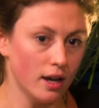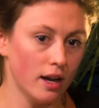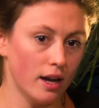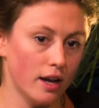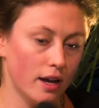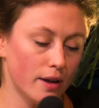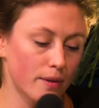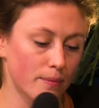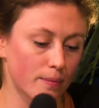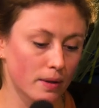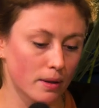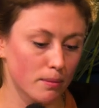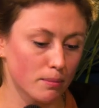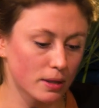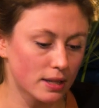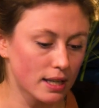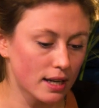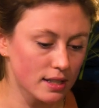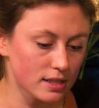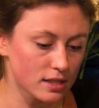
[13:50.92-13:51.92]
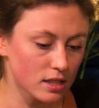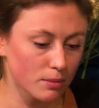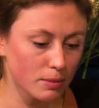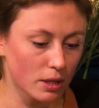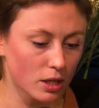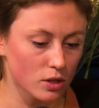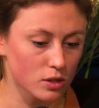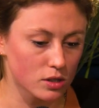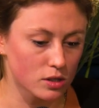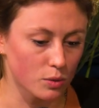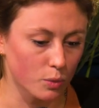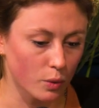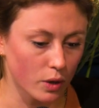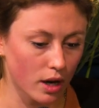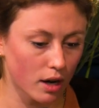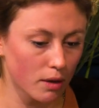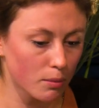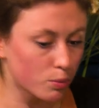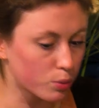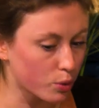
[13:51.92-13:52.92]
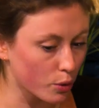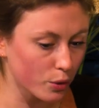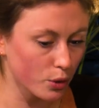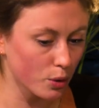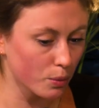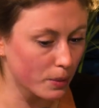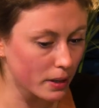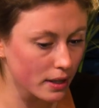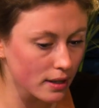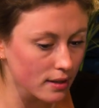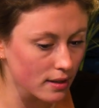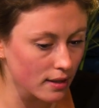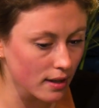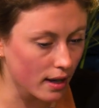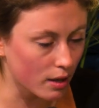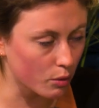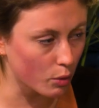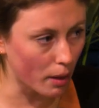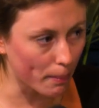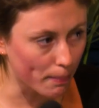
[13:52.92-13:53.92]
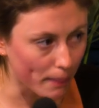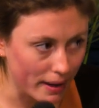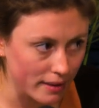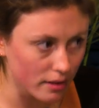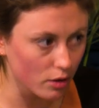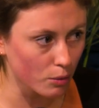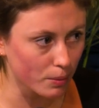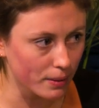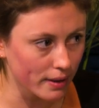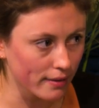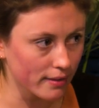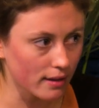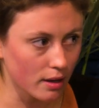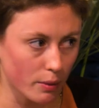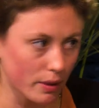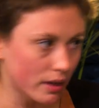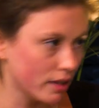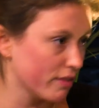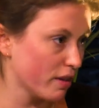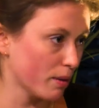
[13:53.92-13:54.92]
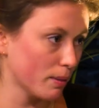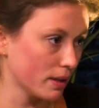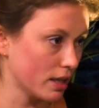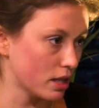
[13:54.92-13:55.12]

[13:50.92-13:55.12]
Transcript: Um, but then it's not because we are pro-European and we are pan-European that we give up on